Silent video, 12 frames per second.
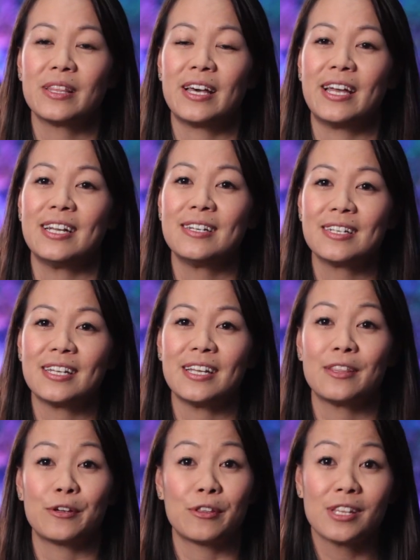that
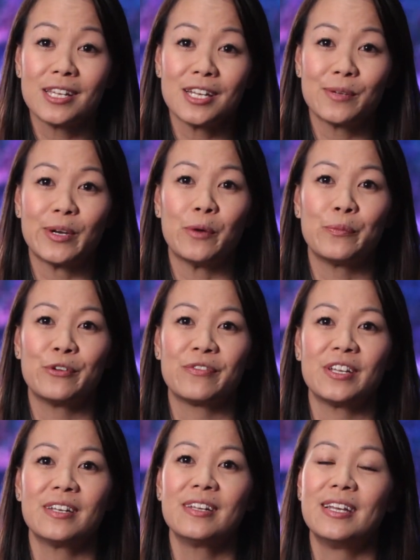indicate they're thinking about
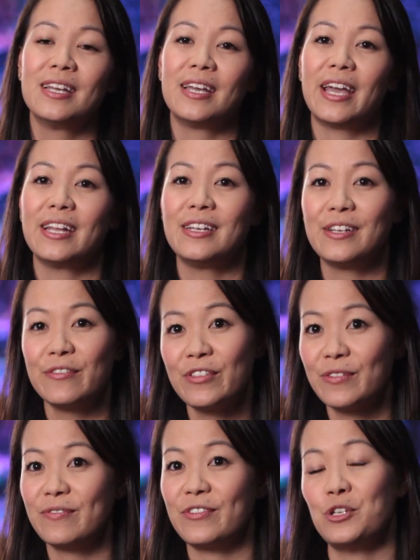moving and give
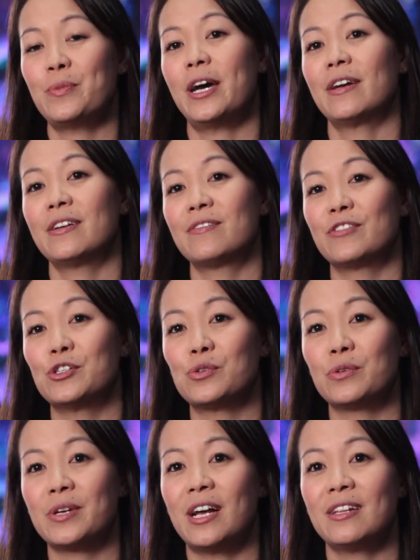them feedback in
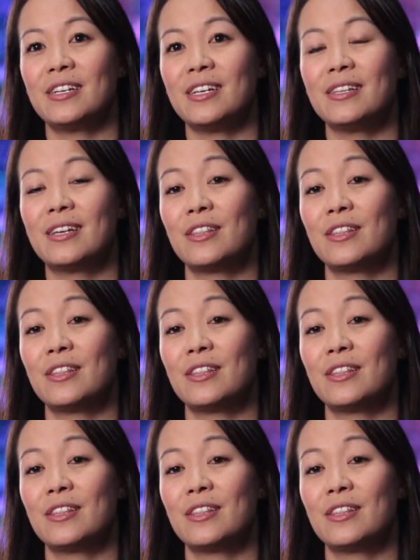virtual reality that